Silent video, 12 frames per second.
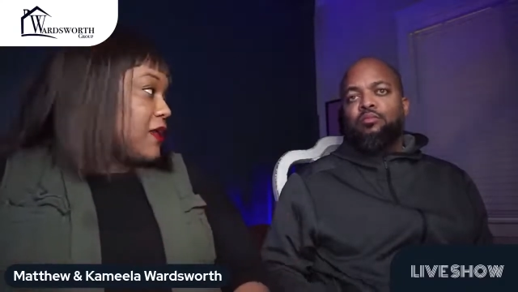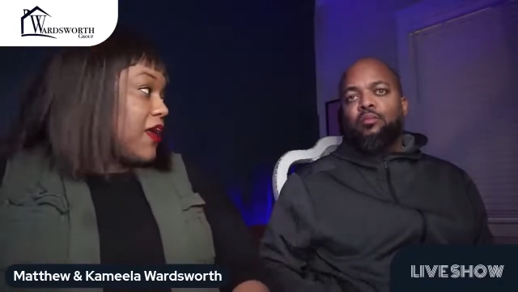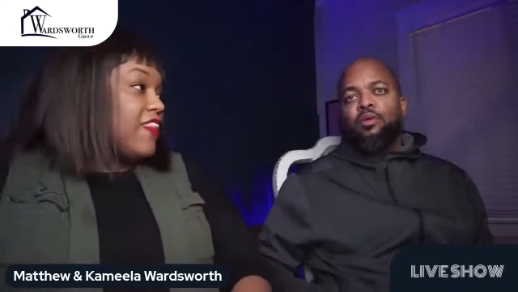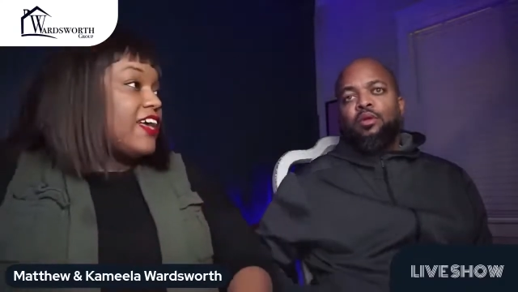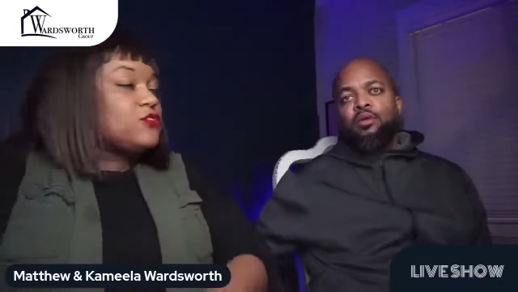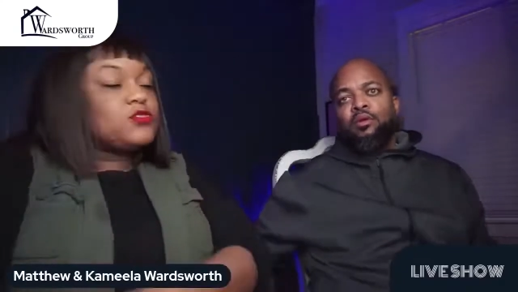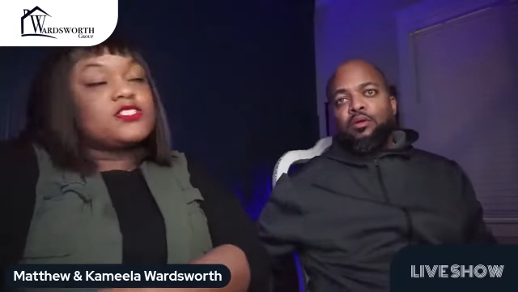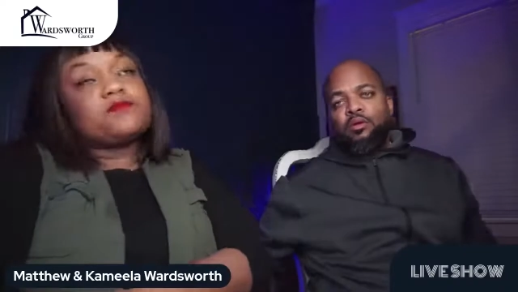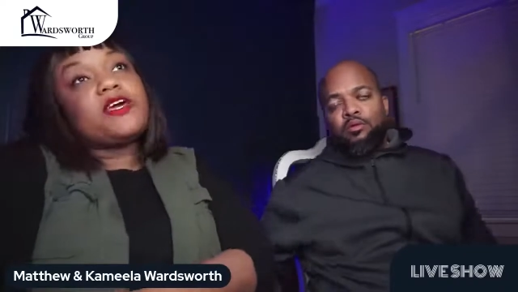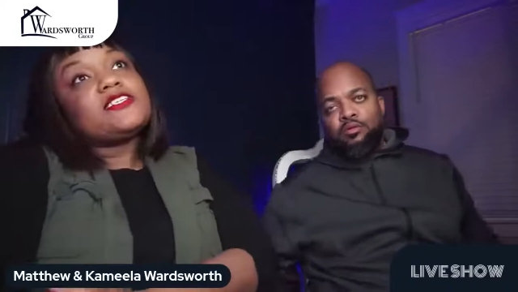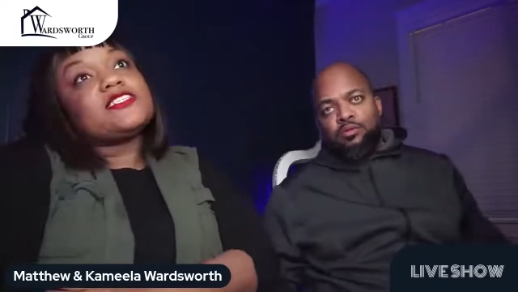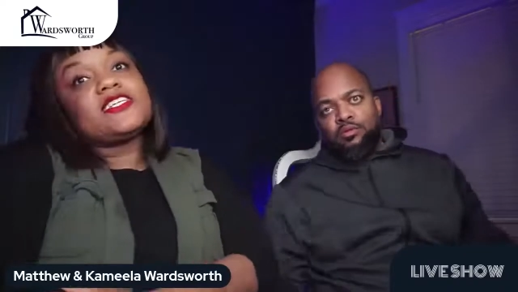Speaker 1: And that's what's
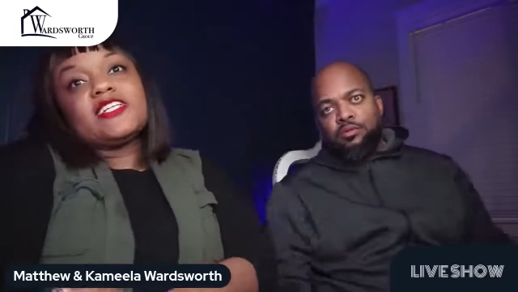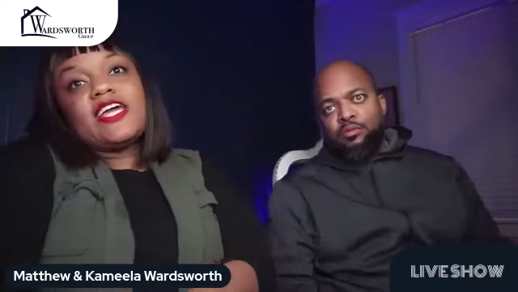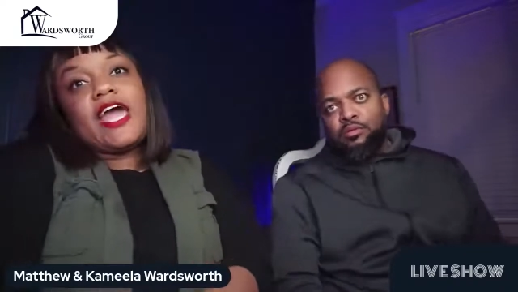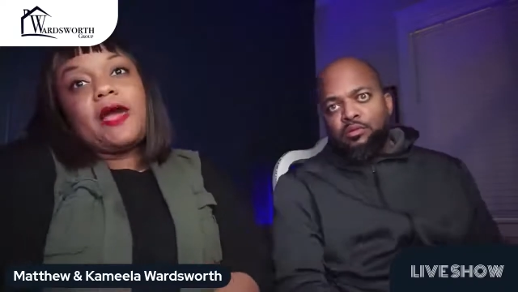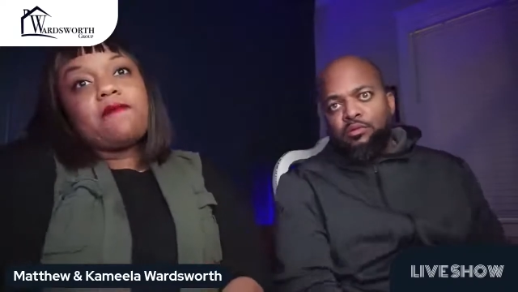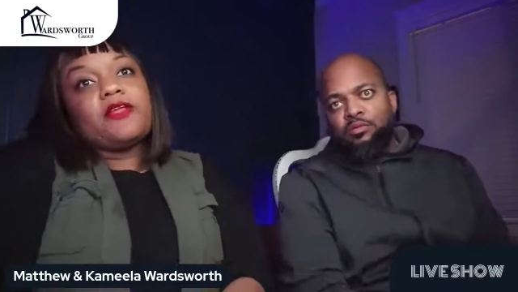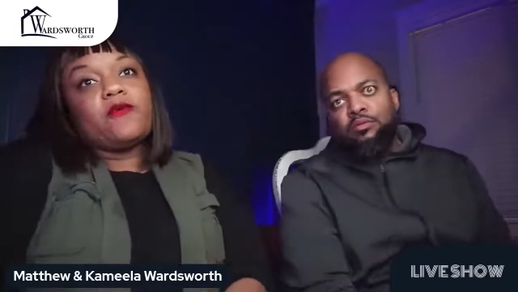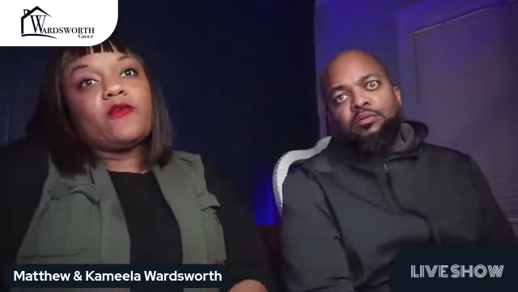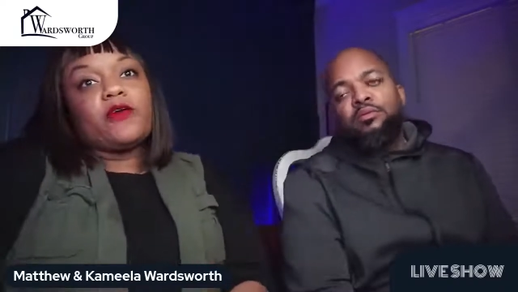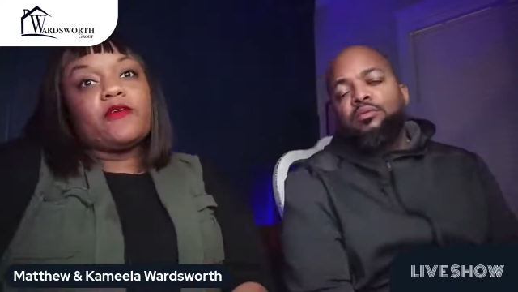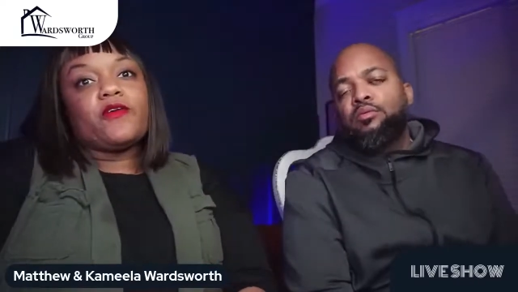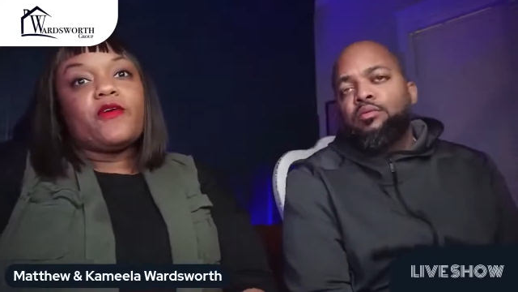basically happening.
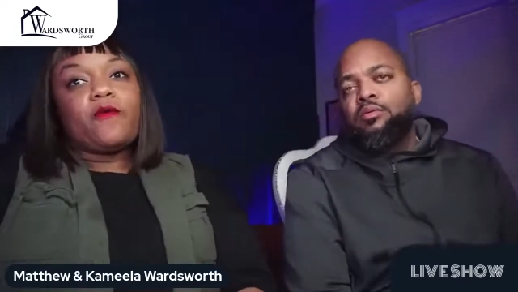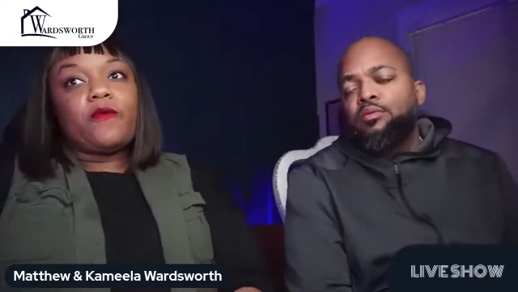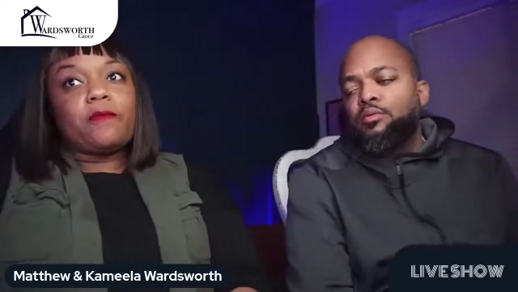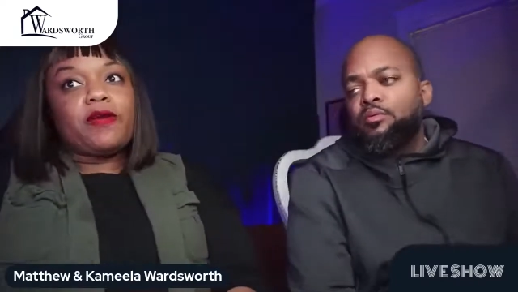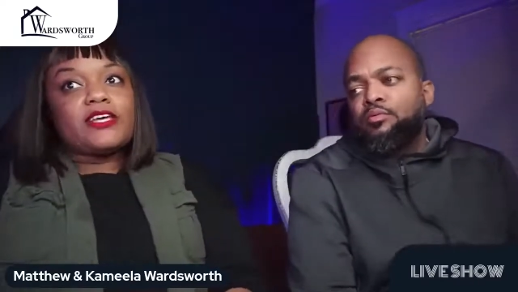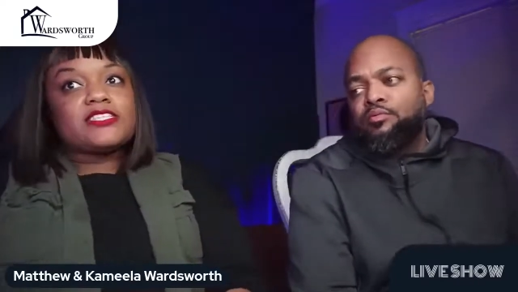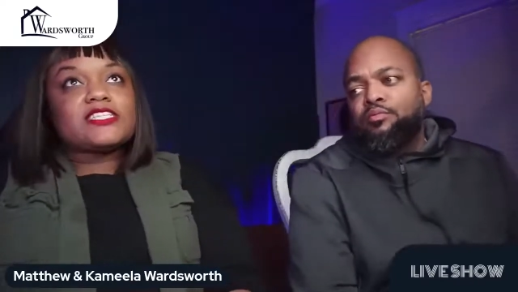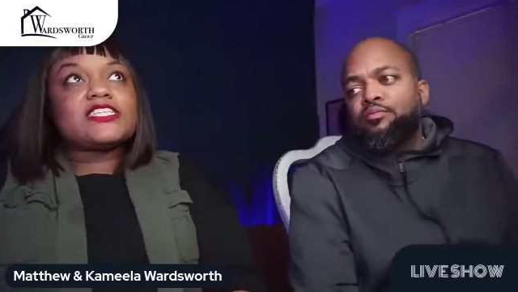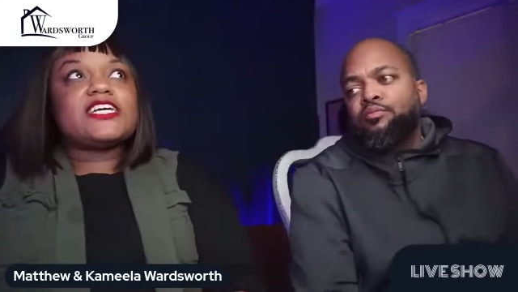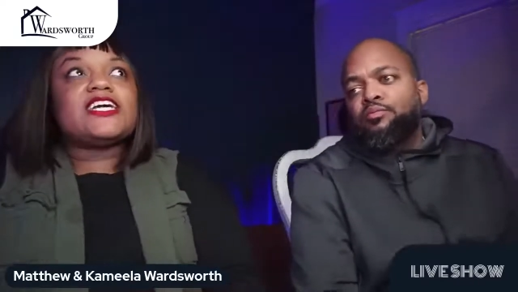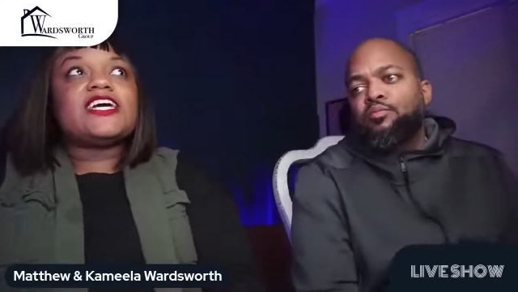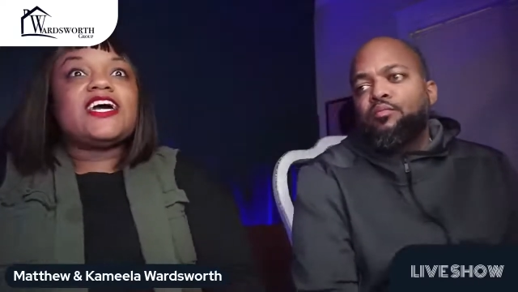We're we're
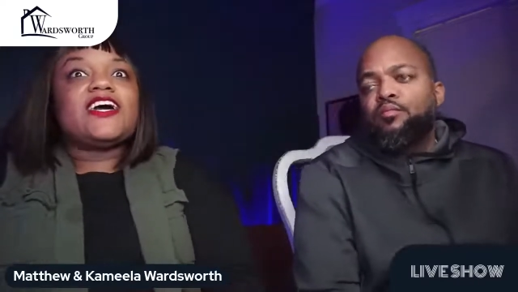basically